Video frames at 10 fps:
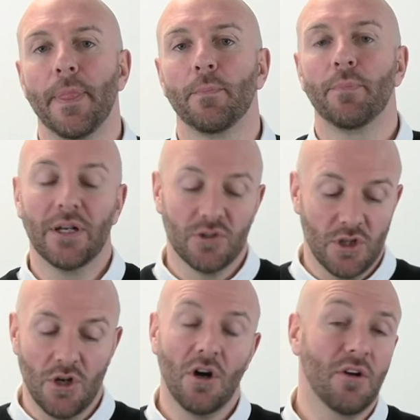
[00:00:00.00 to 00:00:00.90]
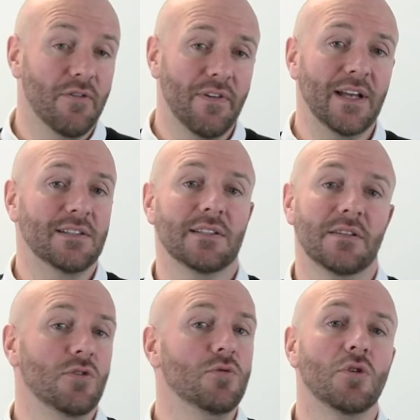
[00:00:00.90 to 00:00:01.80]
Because the knock-on effect is
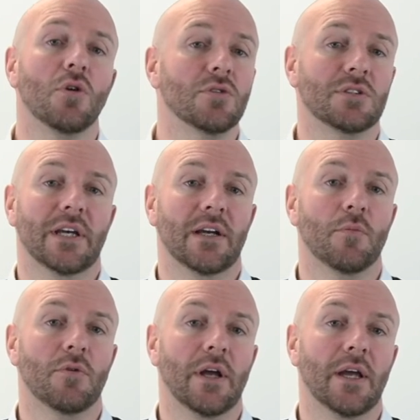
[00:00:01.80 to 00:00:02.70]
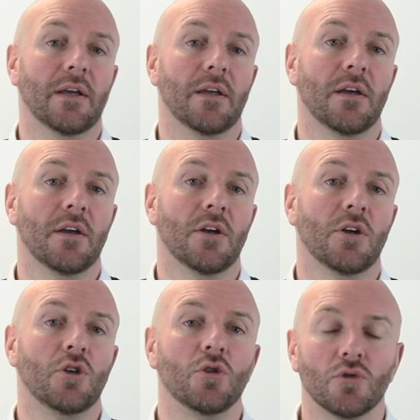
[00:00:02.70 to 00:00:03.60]
if you don't take a break,
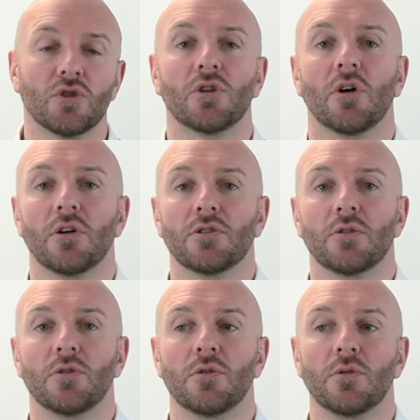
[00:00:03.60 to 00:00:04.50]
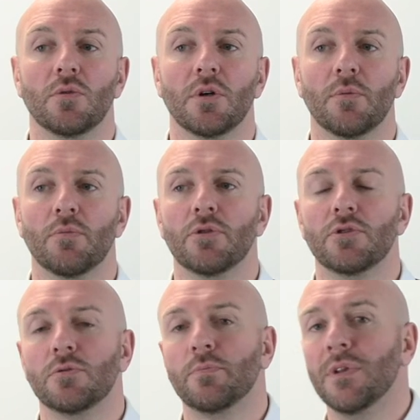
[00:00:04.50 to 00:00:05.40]
you'll start to
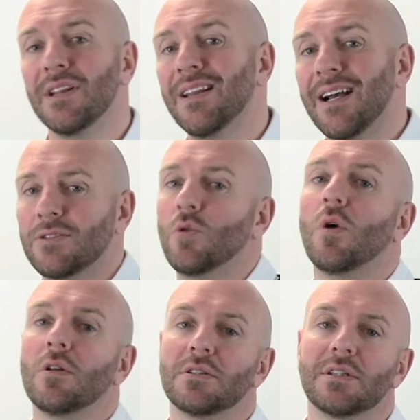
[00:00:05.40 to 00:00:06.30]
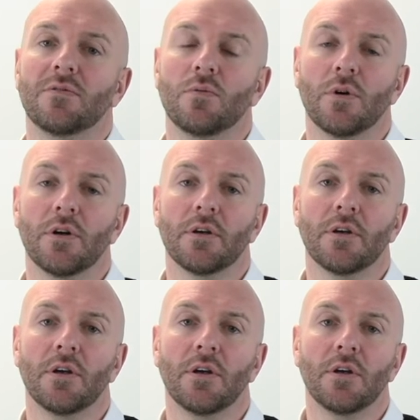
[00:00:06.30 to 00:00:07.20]
produce less quality of work.
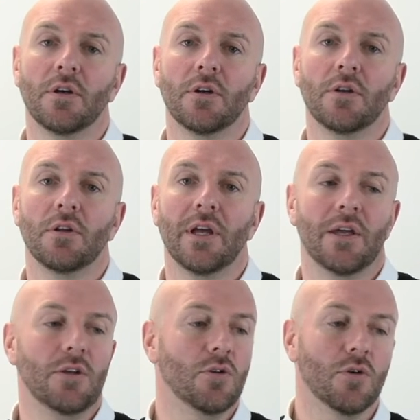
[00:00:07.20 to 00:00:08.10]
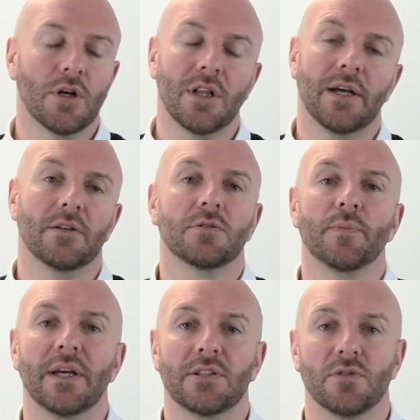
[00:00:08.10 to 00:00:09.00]
Your clients
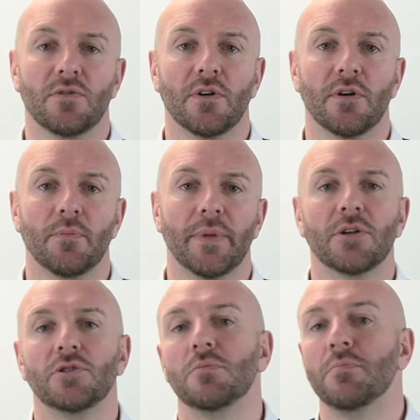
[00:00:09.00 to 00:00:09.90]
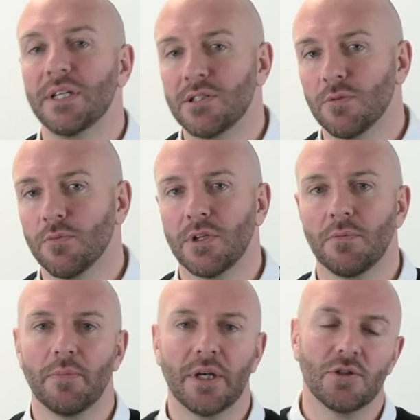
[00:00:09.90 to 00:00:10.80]
may suffer because you miss something,
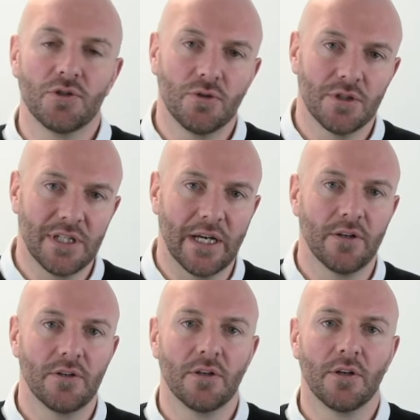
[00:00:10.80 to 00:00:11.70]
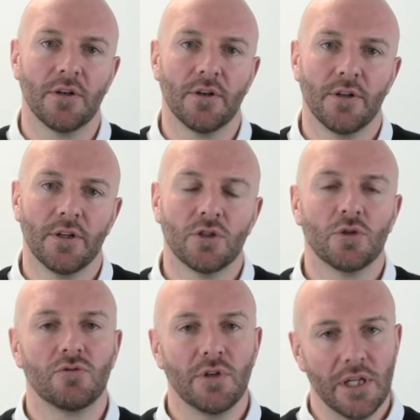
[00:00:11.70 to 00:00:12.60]
because you're tired. So
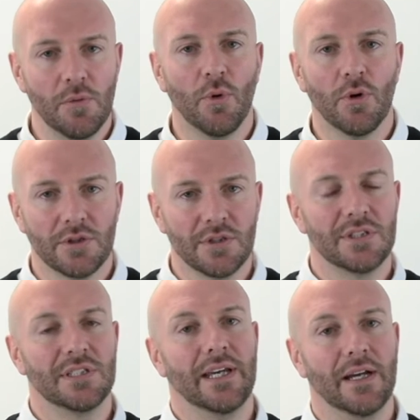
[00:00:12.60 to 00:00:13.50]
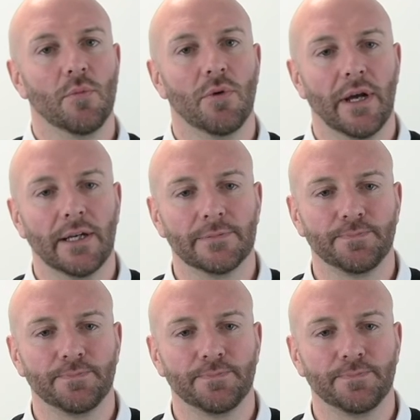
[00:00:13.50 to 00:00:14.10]
it's really important to take a break.